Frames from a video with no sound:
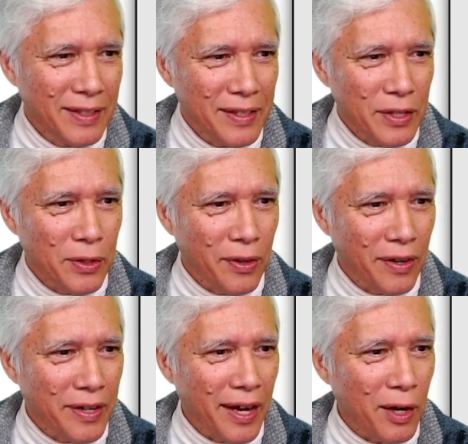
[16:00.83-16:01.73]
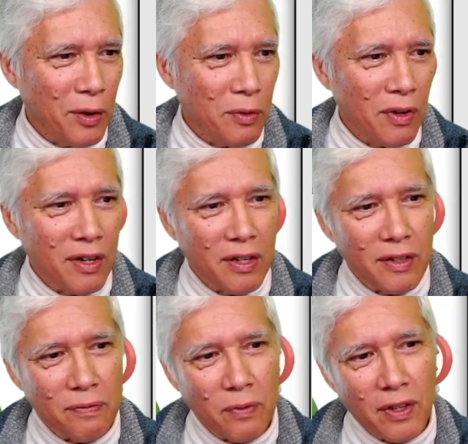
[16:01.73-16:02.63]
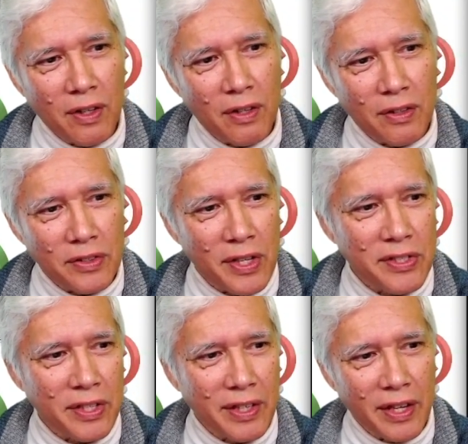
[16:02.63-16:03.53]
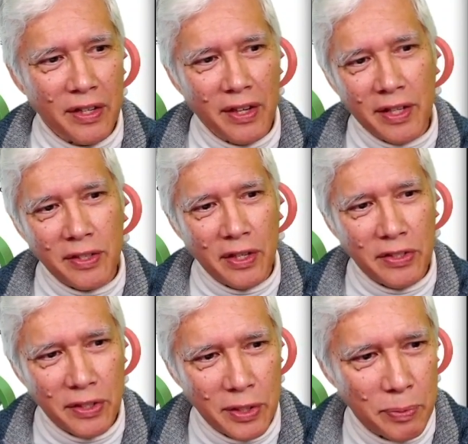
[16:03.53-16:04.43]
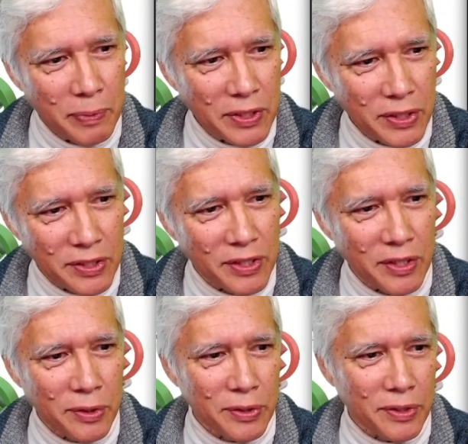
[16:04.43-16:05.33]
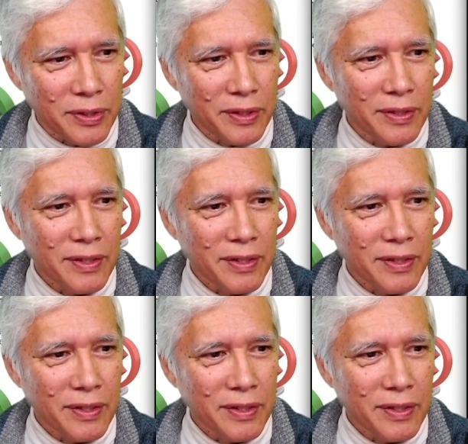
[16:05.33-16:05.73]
you are now designated as a suspicious user